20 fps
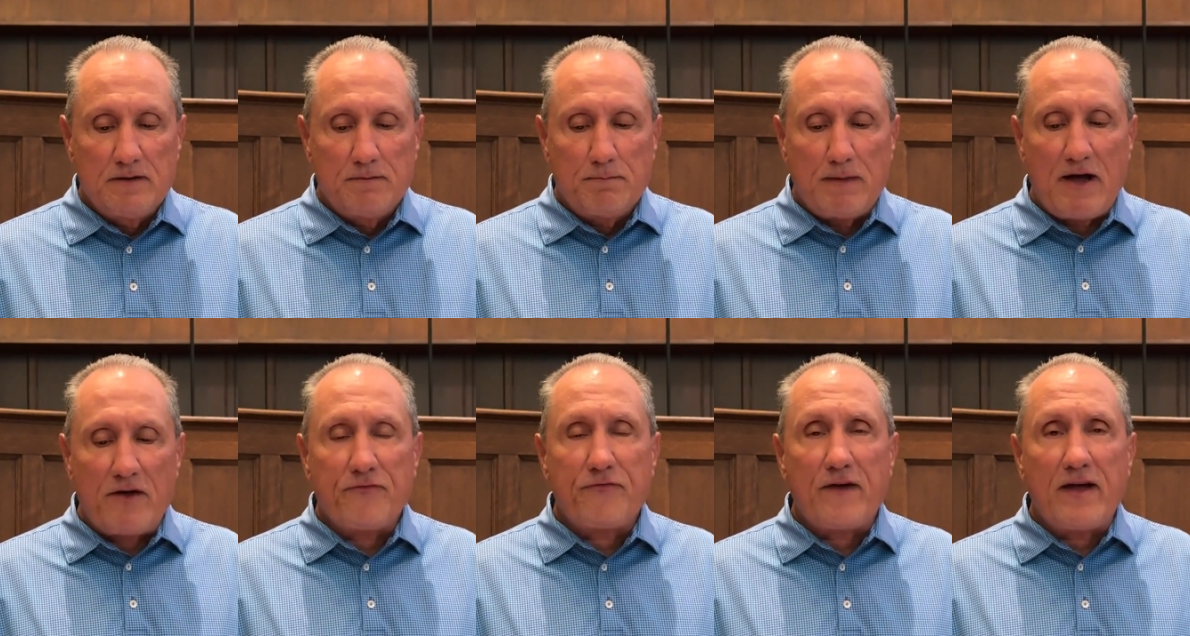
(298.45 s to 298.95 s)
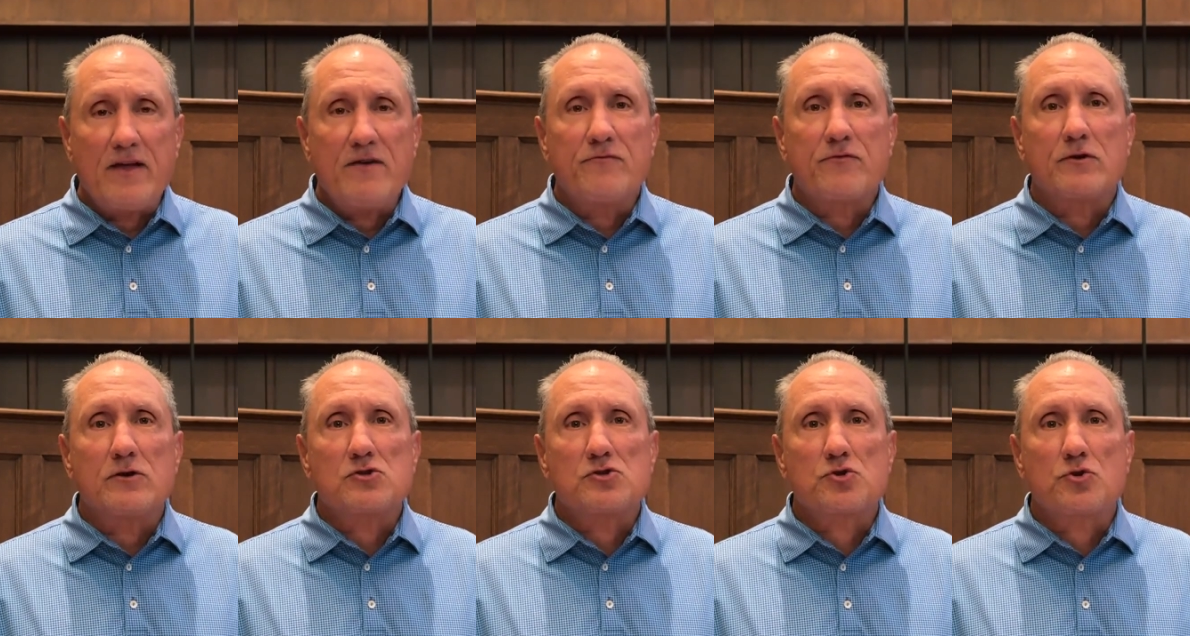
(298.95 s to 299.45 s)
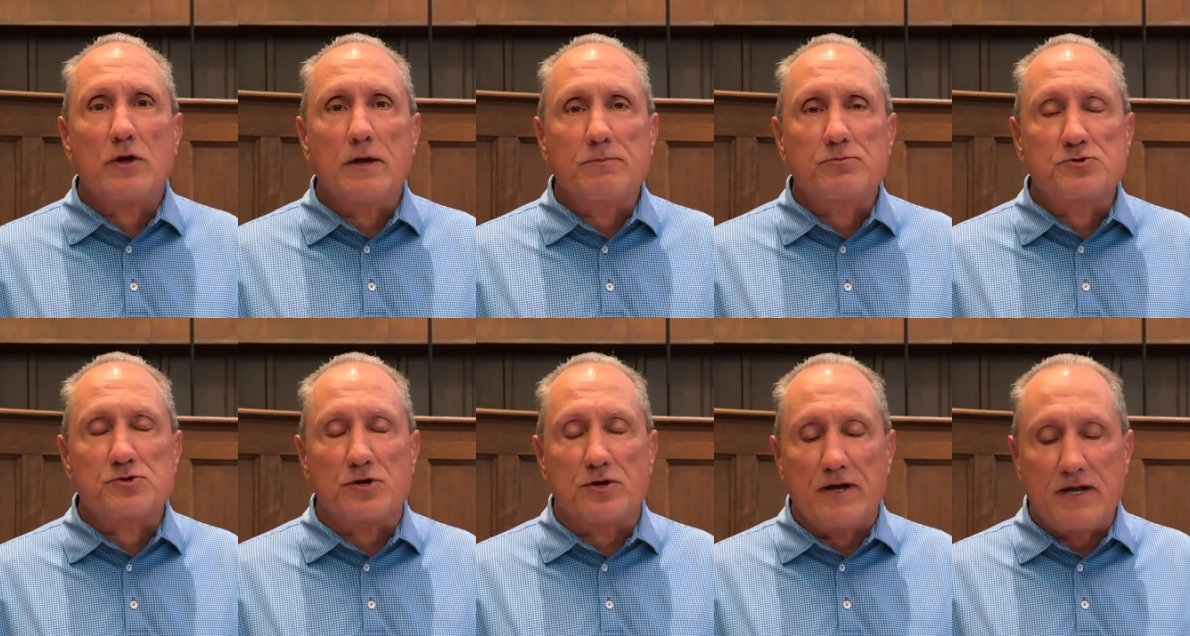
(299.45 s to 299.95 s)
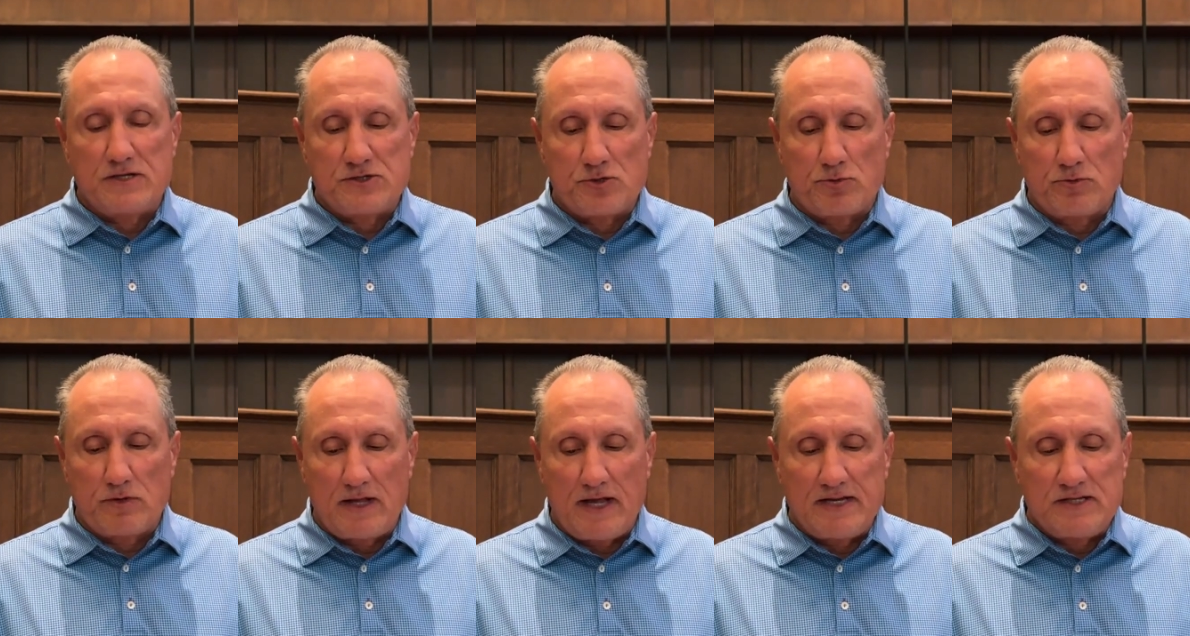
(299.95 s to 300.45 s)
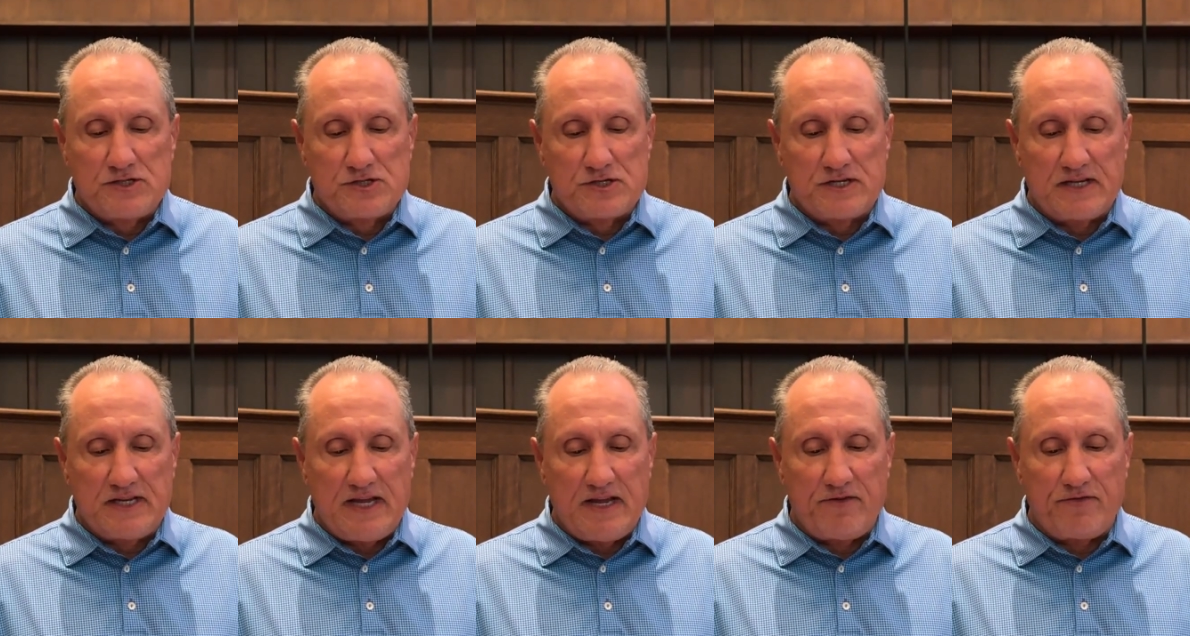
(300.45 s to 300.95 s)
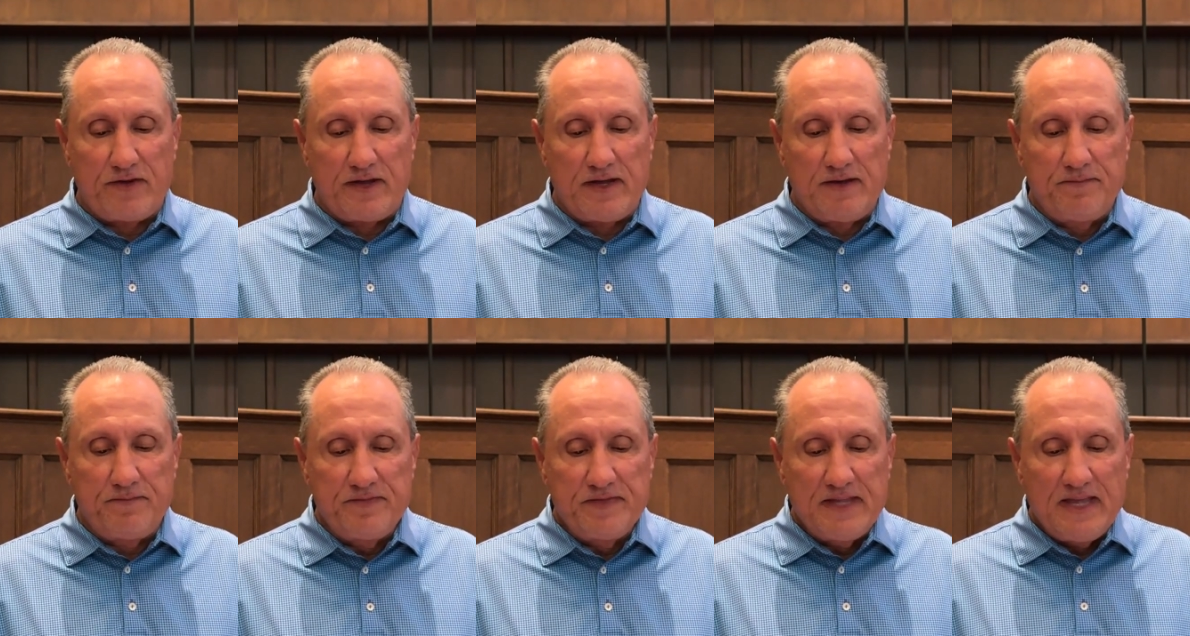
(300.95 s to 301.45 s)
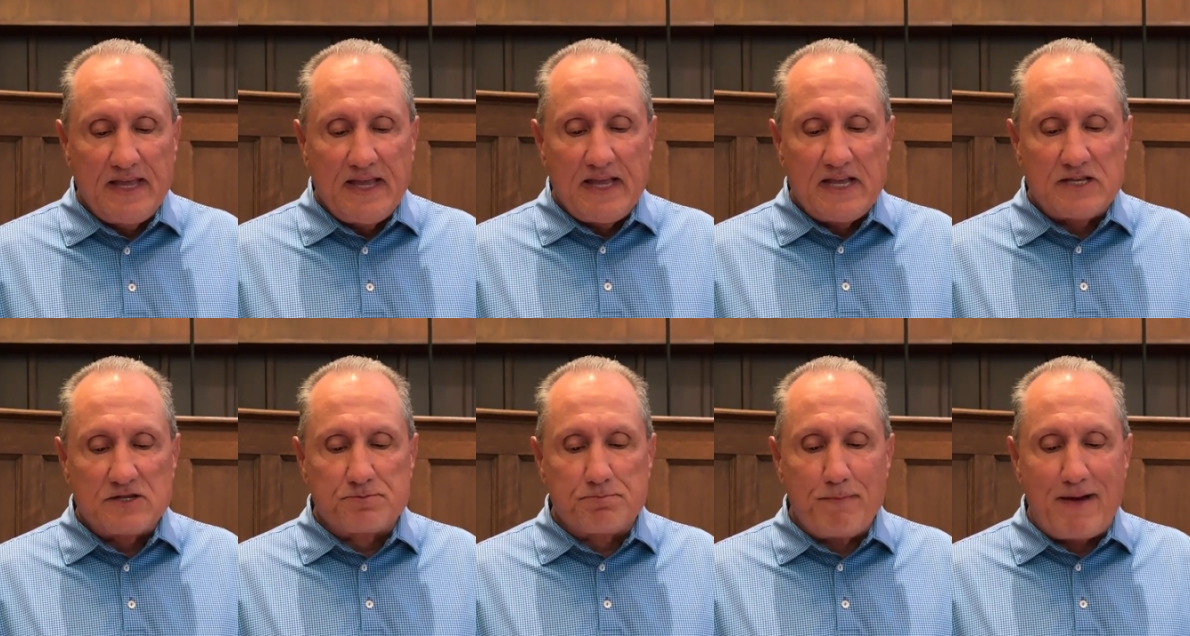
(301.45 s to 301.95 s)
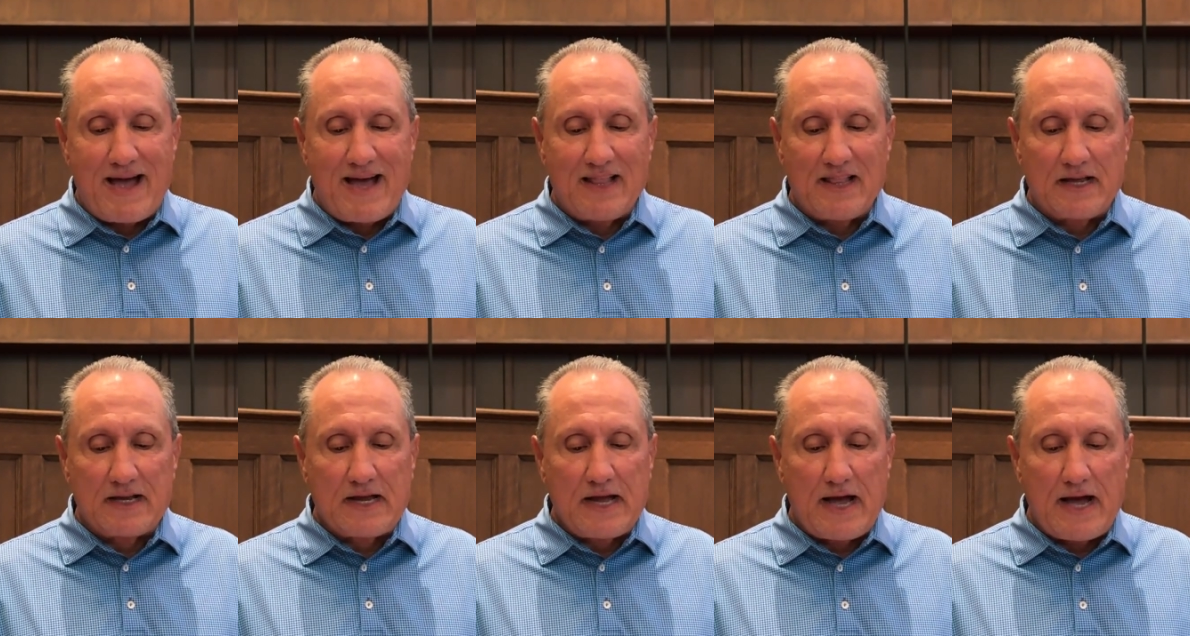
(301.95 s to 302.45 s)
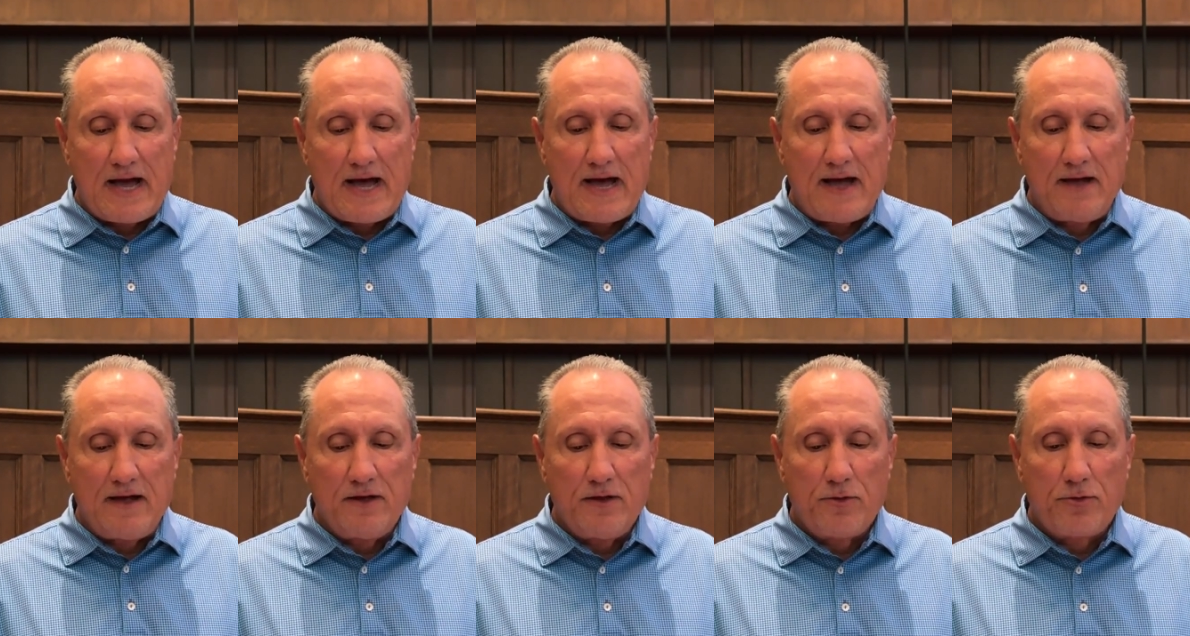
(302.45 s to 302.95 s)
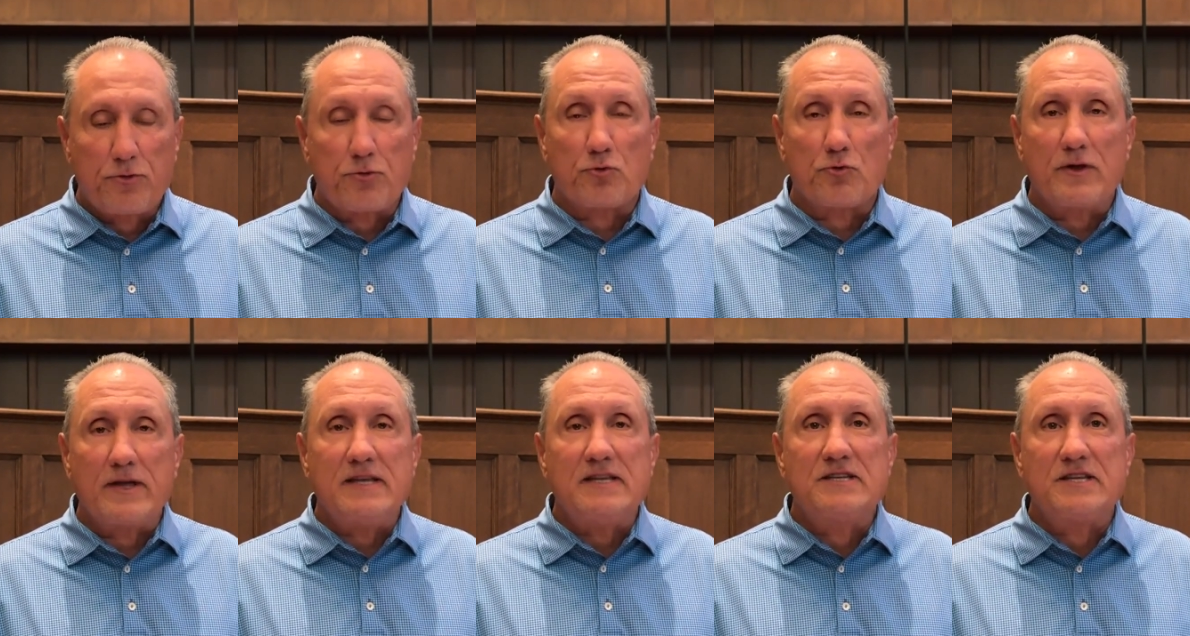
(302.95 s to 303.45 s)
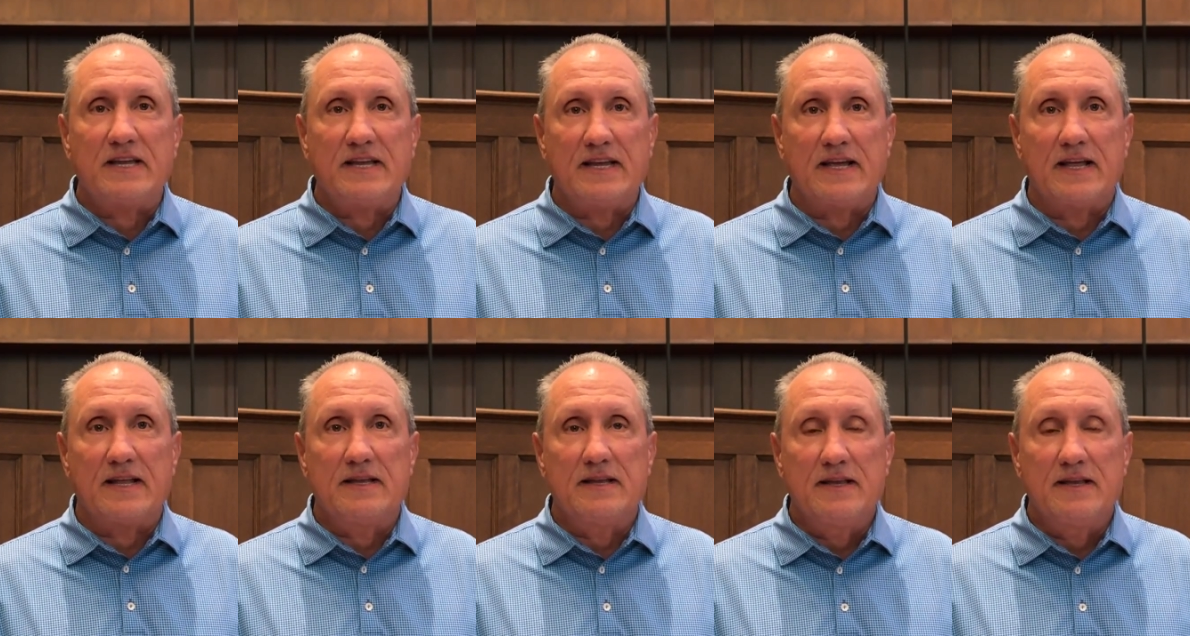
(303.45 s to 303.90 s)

My favorite scripture as it relates to giving is Malachi 3.10.